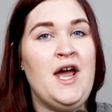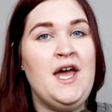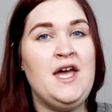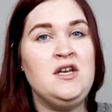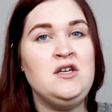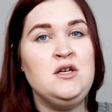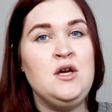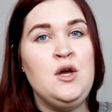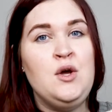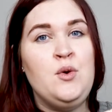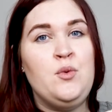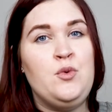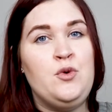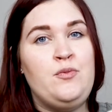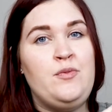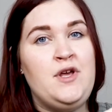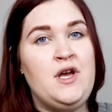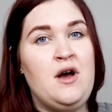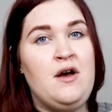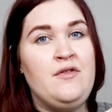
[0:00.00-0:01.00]
end
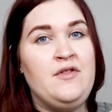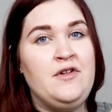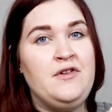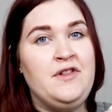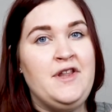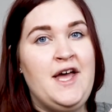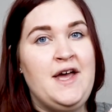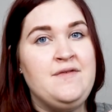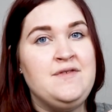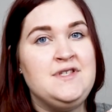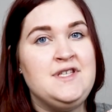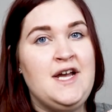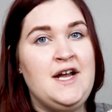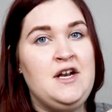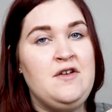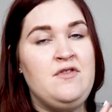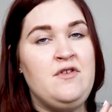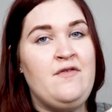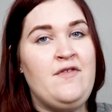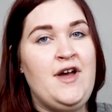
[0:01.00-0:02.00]
will be on the left
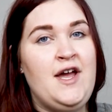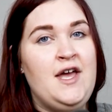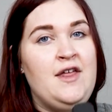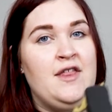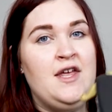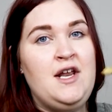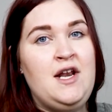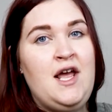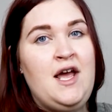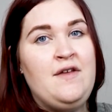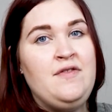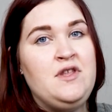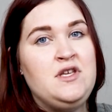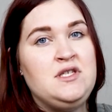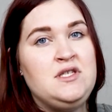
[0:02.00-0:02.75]
side of the violin and